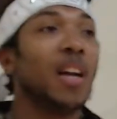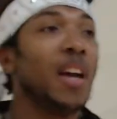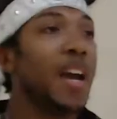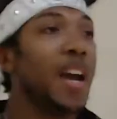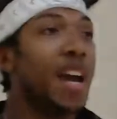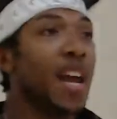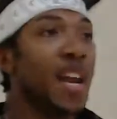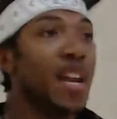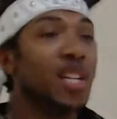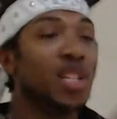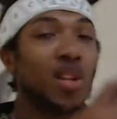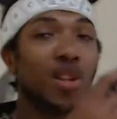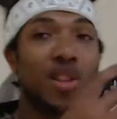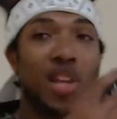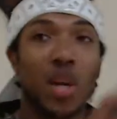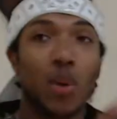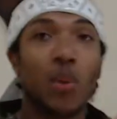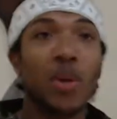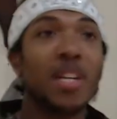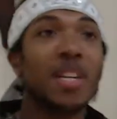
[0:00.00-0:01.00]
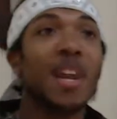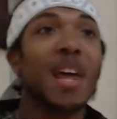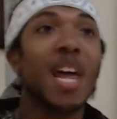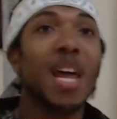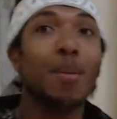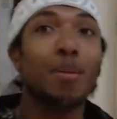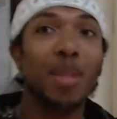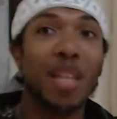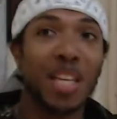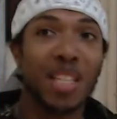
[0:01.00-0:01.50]
It is a thing. We
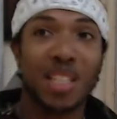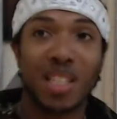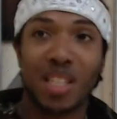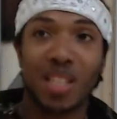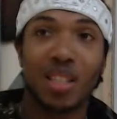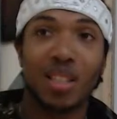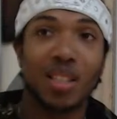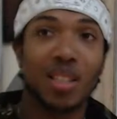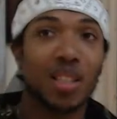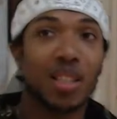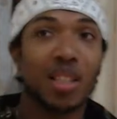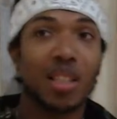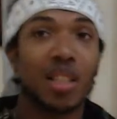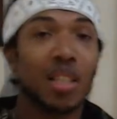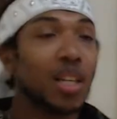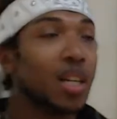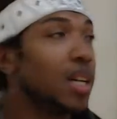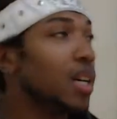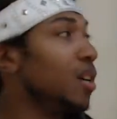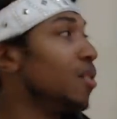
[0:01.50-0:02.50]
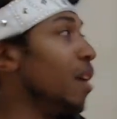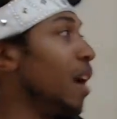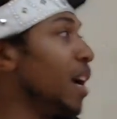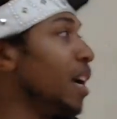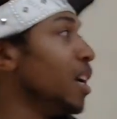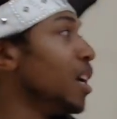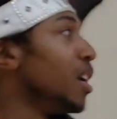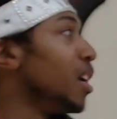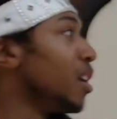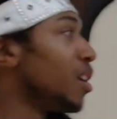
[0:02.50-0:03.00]
named it.
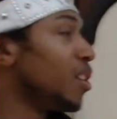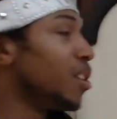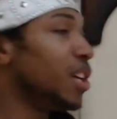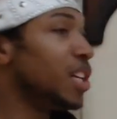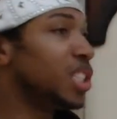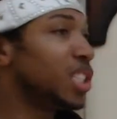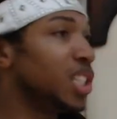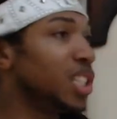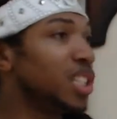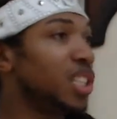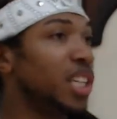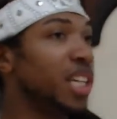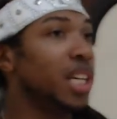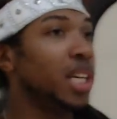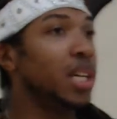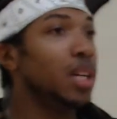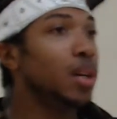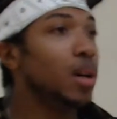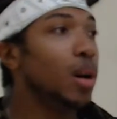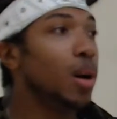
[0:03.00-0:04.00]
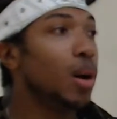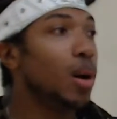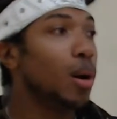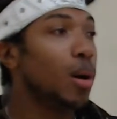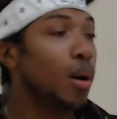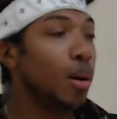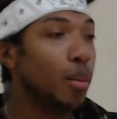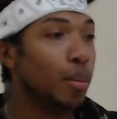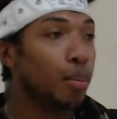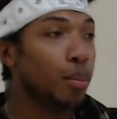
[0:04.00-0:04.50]
Right? This is the
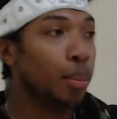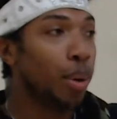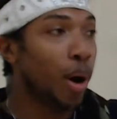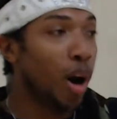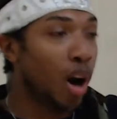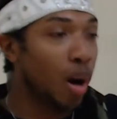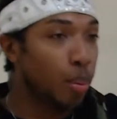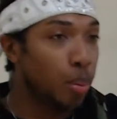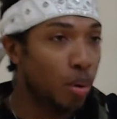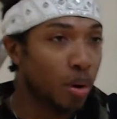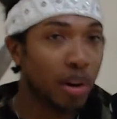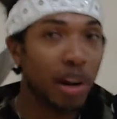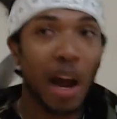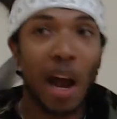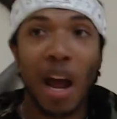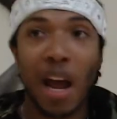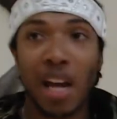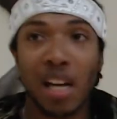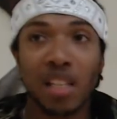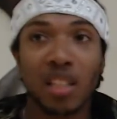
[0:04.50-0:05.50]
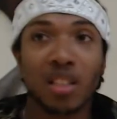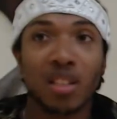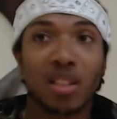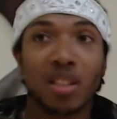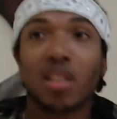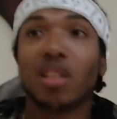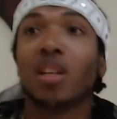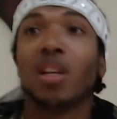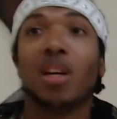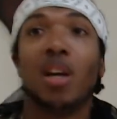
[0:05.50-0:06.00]
purple
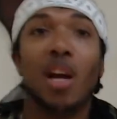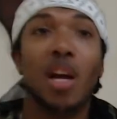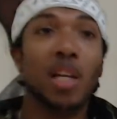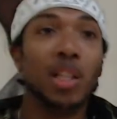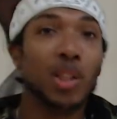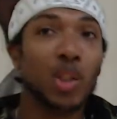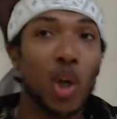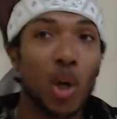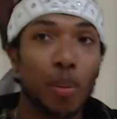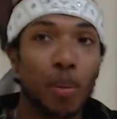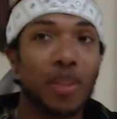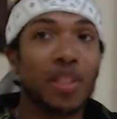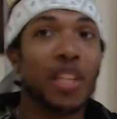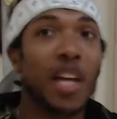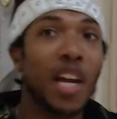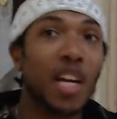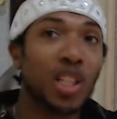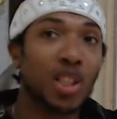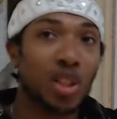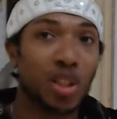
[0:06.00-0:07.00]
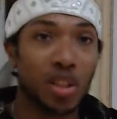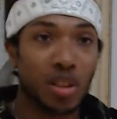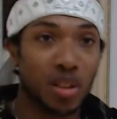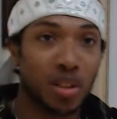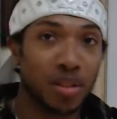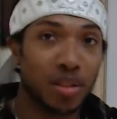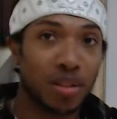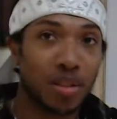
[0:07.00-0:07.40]
guy's interpretation.